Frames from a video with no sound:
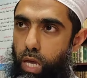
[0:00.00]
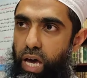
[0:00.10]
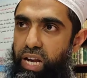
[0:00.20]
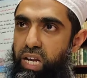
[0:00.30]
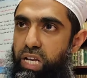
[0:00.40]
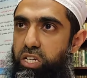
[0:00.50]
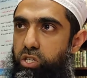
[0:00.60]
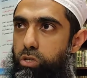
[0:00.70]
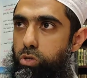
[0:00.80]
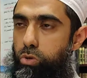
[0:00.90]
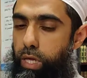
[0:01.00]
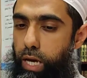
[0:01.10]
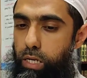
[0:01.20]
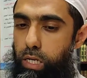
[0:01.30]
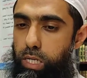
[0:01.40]
And in addition to
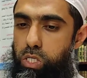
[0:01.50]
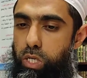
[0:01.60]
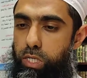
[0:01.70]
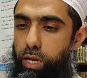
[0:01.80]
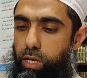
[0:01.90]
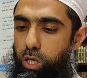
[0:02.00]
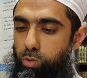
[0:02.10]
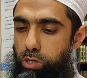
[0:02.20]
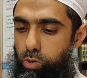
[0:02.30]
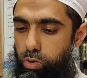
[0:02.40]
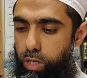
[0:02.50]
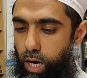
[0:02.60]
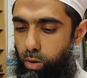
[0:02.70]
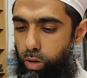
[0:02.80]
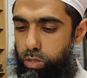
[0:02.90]
that, just like you would do
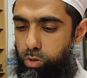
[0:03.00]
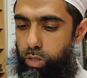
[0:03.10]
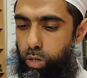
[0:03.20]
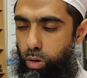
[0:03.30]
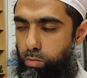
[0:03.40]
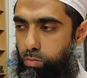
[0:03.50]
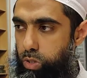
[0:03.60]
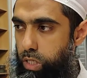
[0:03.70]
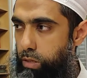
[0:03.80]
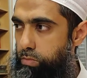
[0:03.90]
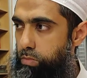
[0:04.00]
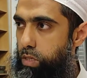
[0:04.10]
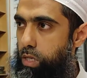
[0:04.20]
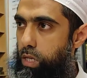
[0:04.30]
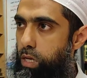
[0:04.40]
da'wah to the non-Muslim,
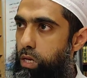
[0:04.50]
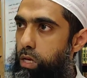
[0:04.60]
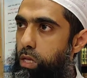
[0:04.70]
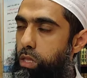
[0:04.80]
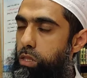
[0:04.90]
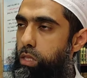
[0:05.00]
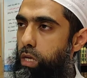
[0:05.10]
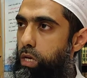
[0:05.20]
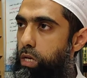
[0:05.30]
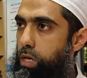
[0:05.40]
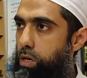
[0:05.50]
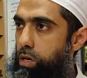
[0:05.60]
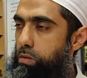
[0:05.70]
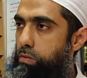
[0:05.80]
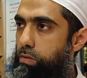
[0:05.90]
the
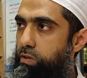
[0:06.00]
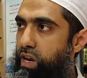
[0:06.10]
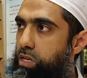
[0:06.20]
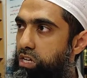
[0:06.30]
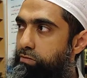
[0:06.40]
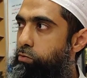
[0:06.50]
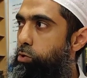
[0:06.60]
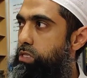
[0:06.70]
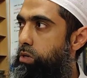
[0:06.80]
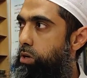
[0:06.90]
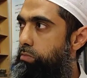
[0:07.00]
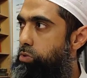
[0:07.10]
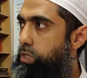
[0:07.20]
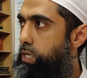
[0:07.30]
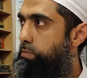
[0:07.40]
relative who is a
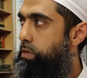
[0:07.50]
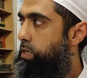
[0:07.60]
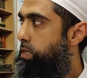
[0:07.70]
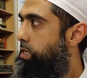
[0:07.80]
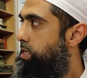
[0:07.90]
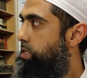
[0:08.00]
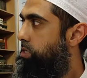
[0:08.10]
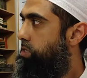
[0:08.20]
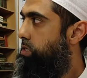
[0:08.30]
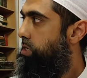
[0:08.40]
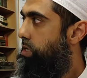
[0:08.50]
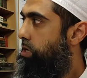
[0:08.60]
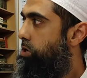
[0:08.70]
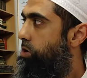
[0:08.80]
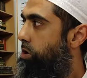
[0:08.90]
non-Muslim is
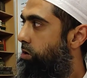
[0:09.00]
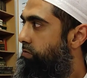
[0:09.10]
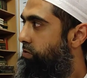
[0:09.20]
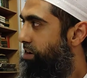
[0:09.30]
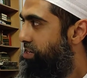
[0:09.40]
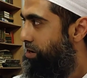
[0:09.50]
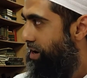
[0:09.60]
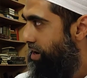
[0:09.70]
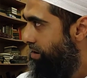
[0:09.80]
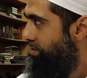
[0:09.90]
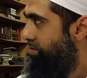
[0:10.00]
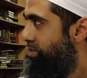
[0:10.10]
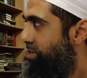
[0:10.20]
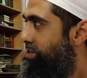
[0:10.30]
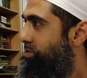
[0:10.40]
of greater haqq
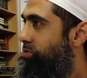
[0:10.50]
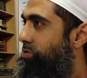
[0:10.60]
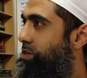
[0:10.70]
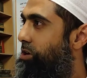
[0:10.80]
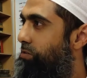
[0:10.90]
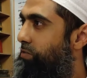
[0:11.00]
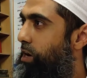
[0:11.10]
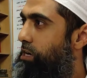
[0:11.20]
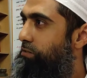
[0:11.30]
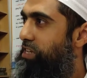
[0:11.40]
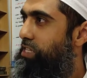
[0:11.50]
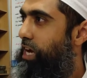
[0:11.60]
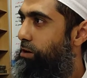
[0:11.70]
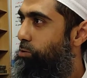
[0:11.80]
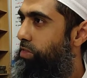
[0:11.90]
of the
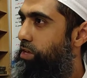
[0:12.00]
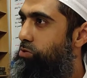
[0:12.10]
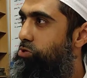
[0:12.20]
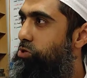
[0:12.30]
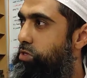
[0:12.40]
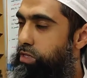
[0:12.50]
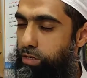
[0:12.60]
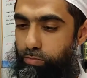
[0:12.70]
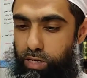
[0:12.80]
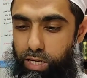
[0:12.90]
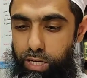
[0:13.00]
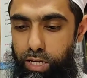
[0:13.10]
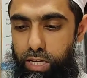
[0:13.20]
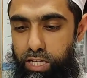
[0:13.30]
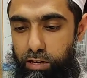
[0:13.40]
da'wah that you should be
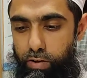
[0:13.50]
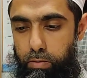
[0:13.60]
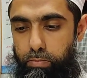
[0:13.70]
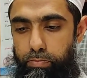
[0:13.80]
giving.